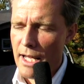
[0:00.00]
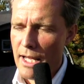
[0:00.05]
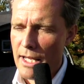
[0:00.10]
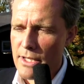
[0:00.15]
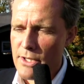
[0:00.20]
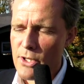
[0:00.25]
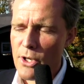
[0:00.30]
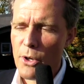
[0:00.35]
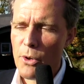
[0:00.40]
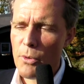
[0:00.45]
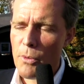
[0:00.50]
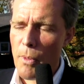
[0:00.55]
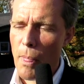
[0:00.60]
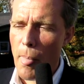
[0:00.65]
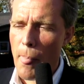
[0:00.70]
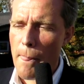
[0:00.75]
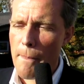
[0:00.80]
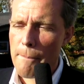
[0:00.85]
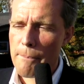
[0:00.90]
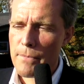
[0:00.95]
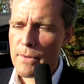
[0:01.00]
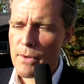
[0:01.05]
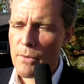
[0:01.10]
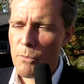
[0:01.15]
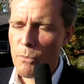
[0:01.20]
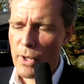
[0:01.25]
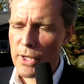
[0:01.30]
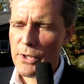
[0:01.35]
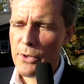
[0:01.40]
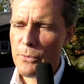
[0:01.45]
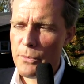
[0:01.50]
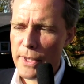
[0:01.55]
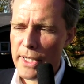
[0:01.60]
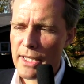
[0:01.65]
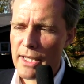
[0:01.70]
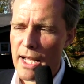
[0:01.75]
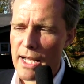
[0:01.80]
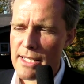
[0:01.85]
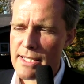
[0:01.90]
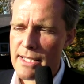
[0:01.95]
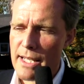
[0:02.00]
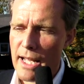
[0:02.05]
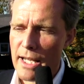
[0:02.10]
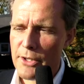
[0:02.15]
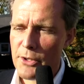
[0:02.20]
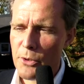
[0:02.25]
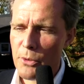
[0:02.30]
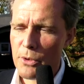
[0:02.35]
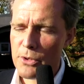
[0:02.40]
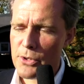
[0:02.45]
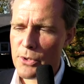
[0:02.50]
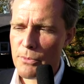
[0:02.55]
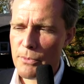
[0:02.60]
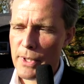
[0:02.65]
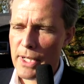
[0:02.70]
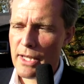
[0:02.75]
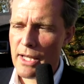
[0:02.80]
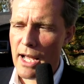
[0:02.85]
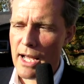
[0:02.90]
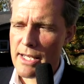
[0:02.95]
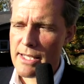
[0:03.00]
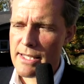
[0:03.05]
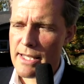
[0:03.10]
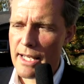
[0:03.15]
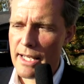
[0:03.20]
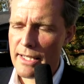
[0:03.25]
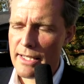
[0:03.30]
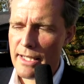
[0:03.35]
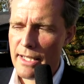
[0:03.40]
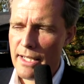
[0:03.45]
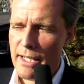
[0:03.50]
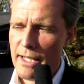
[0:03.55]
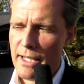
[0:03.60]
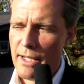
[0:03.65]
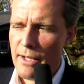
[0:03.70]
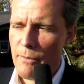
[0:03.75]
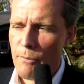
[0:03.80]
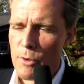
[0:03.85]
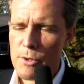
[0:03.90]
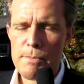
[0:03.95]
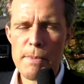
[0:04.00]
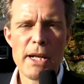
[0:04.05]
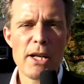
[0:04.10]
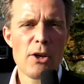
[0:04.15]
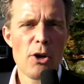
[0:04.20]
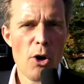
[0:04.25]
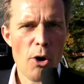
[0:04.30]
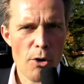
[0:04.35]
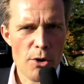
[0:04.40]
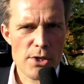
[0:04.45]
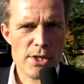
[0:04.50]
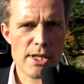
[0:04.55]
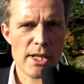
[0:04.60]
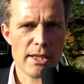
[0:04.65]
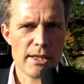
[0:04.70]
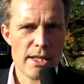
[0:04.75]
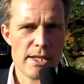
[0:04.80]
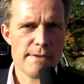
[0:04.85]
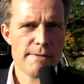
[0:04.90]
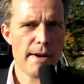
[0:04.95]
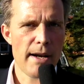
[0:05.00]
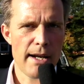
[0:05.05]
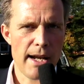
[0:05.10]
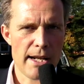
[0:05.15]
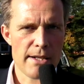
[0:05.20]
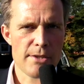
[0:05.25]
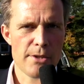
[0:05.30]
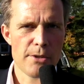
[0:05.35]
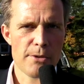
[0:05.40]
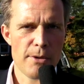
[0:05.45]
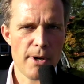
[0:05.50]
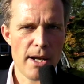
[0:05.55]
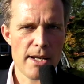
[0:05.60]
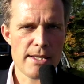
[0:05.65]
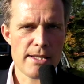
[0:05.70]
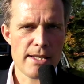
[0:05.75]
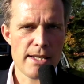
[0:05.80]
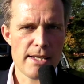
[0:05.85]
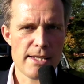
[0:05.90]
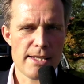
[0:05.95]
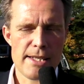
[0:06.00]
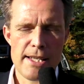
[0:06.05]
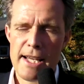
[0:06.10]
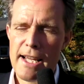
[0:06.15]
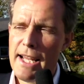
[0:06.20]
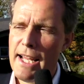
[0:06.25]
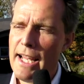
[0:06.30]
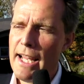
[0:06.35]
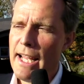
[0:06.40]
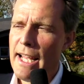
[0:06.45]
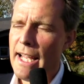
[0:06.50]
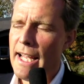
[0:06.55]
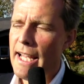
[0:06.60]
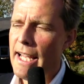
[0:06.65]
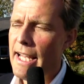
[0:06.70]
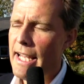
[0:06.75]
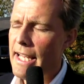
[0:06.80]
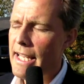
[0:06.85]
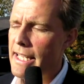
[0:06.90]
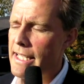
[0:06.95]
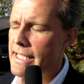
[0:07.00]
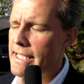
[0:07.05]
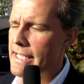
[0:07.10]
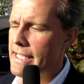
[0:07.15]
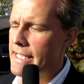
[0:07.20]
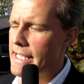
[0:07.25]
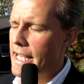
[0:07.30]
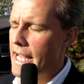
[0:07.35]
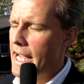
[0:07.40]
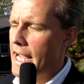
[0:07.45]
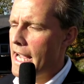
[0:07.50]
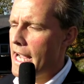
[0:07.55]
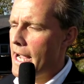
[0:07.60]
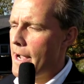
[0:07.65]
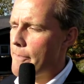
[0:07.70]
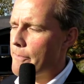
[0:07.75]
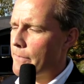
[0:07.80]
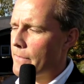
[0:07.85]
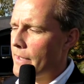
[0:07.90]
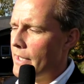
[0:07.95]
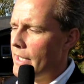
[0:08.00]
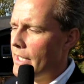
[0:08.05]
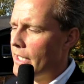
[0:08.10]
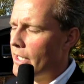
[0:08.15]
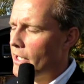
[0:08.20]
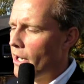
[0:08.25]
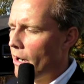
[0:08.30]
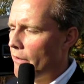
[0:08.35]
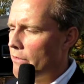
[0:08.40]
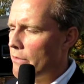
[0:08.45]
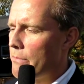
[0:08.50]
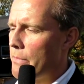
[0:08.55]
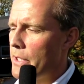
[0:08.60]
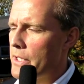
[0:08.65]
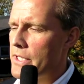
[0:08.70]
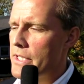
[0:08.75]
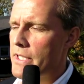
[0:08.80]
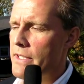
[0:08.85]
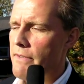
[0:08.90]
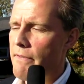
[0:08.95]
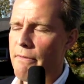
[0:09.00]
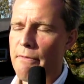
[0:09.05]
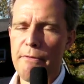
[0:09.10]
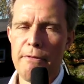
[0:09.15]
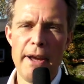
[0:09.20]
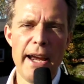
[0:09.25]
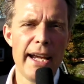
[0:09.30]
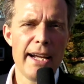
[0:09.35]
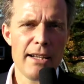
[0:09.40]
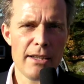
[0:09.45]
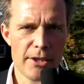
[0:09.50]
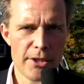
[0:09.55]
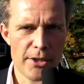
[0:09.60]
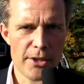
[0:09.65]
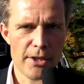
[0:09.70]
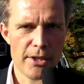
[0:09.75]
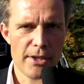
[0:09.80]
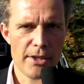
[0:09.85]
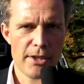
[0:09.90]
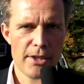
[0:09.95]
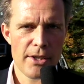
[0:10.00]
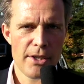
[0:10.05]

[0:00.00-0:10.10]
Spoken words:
So when you realize that, you also realize that what's been causing this financial crisis is the government's failure